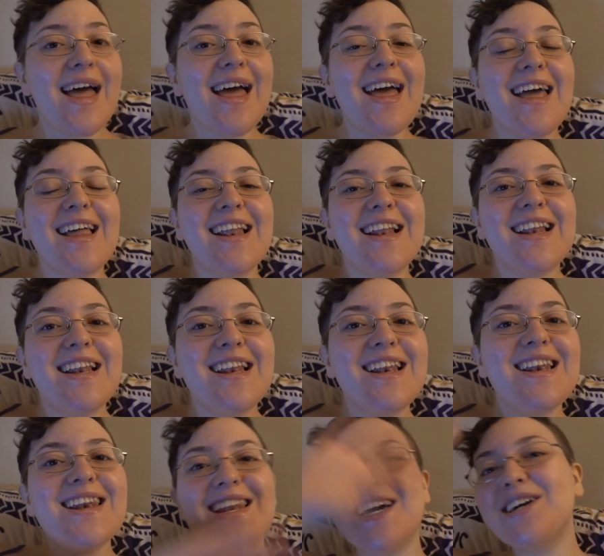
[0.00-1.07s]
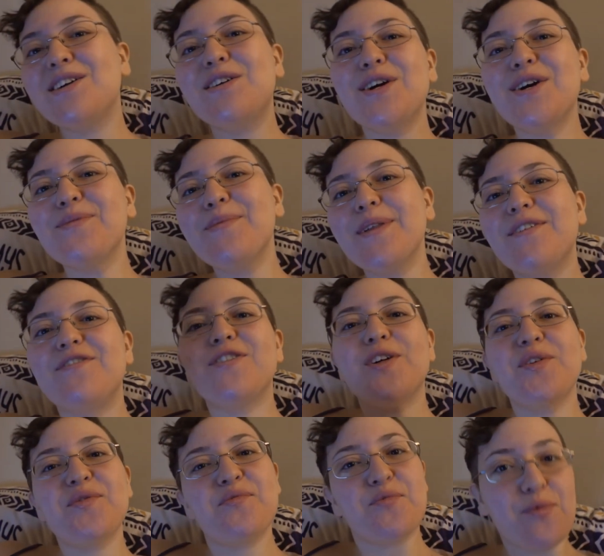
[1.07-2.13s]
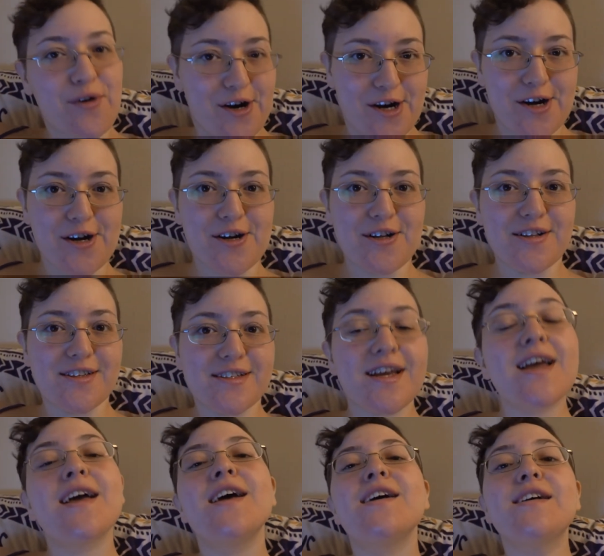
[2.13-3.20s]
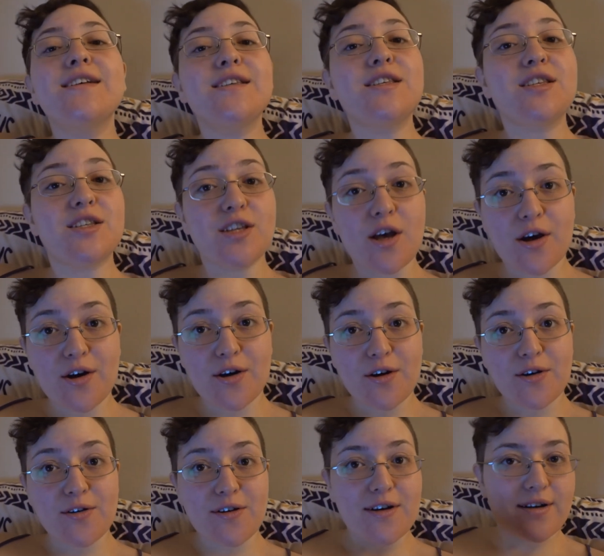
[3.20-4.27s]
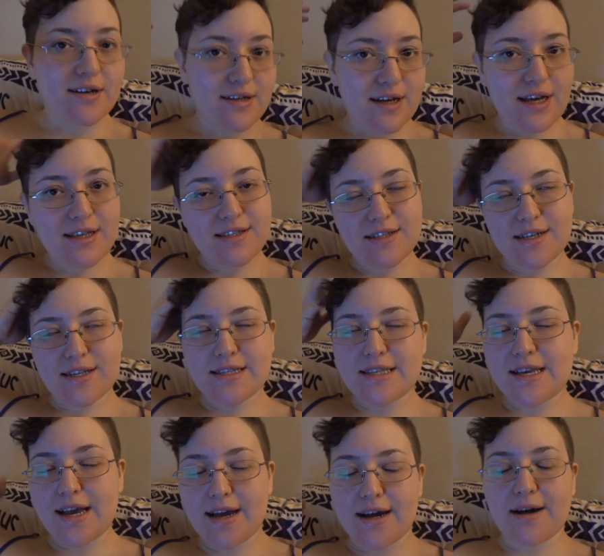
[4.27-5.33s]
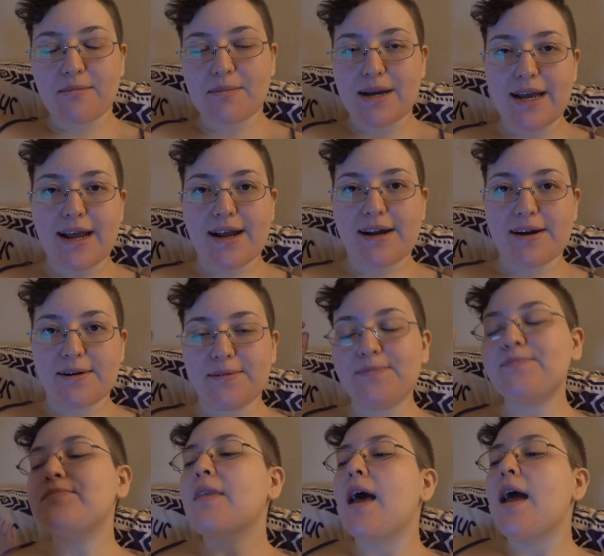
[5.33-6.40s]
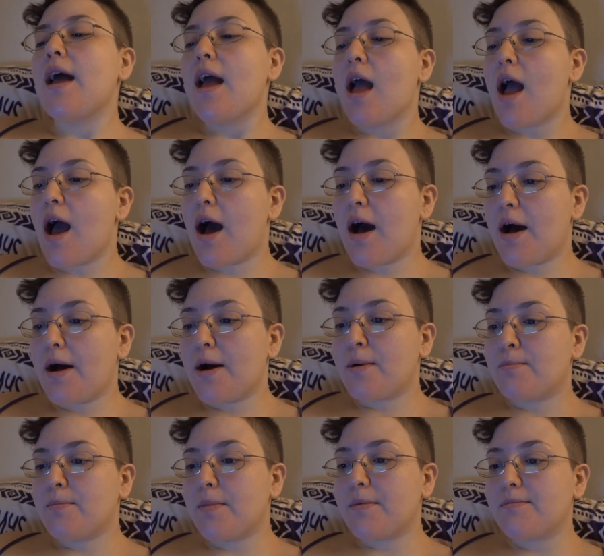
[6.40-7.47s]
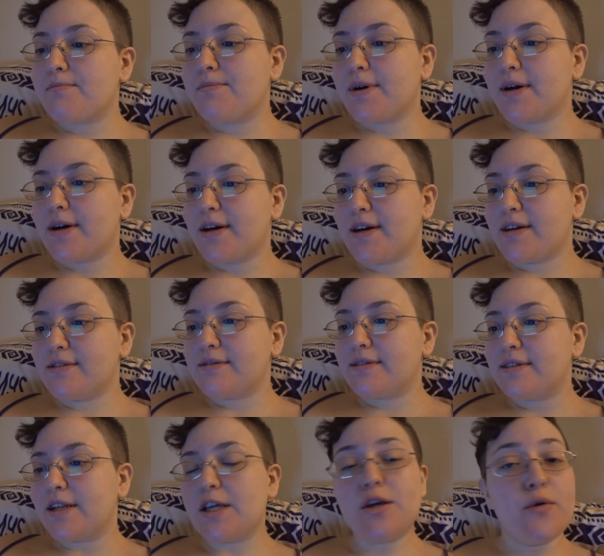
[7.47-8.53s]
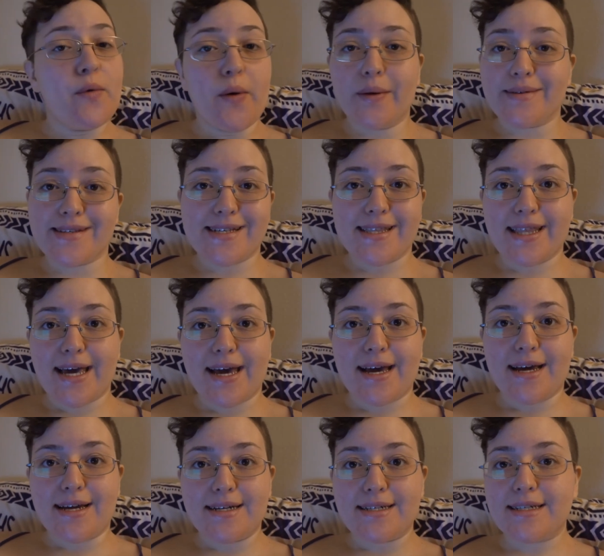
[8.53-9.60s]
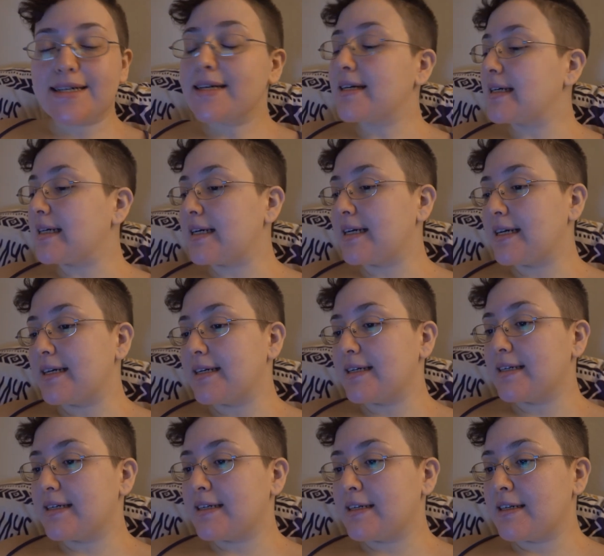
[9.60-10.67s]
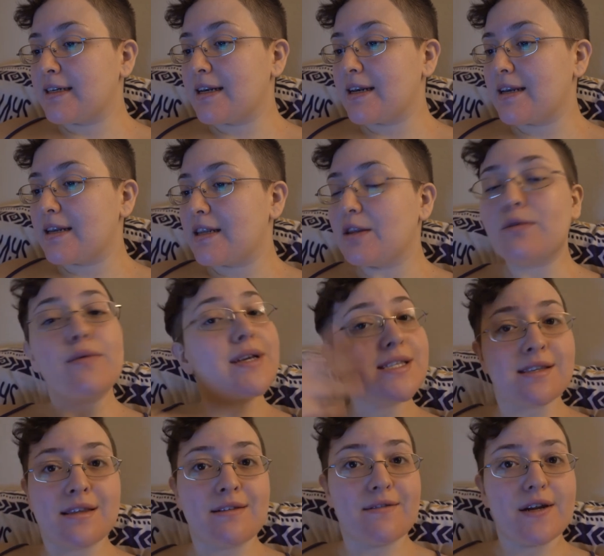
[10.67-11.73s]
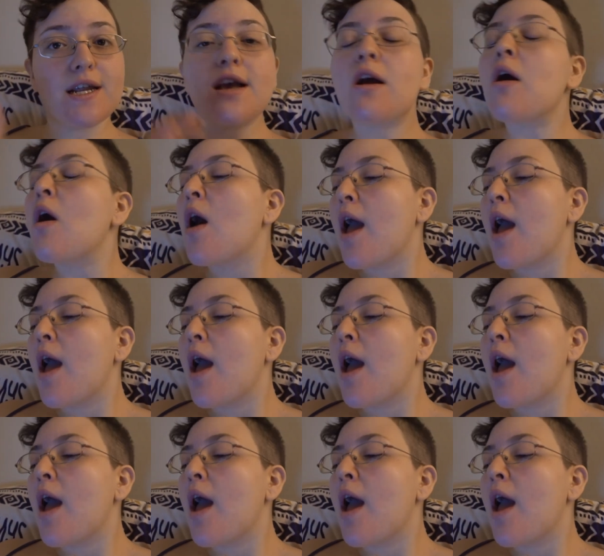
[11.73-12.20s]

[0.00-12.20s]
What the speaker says: Hello, beautiful world. So, as you can see, I cut my hair. But you won't see that in the rest of the video.